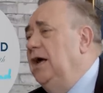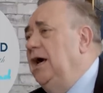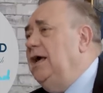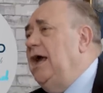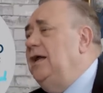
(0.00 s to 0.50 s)

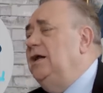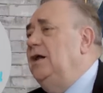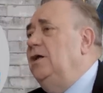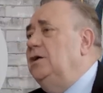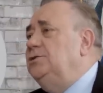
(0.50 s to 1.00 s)
Again, in
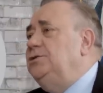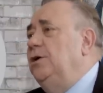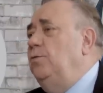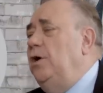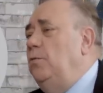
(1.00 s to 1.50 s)
a
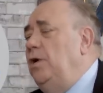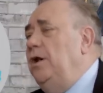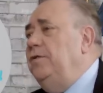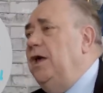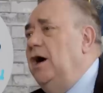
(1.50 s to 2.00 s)
nutshell, what
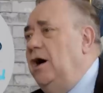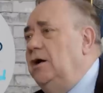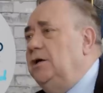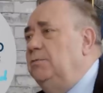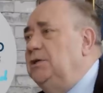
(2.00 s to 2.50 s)
are the
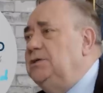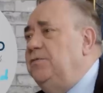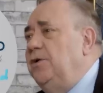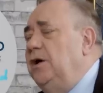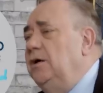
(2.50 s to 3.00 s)
arguments
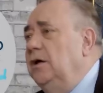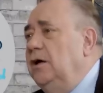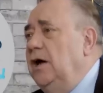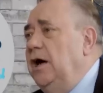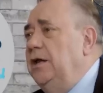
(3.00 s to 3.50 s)
for
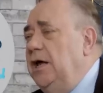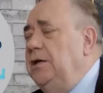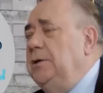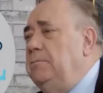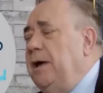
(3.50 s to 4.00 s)
an
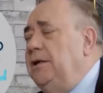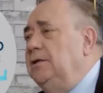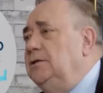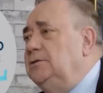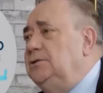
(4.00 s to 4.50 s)

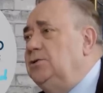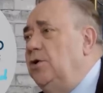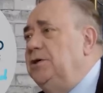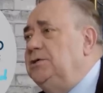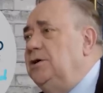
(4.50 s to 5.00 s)
independent
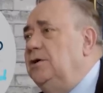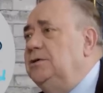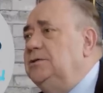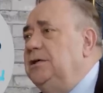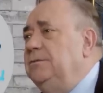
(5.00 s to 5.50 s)
Scottish
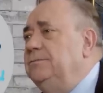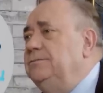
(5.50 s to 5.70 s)
currency?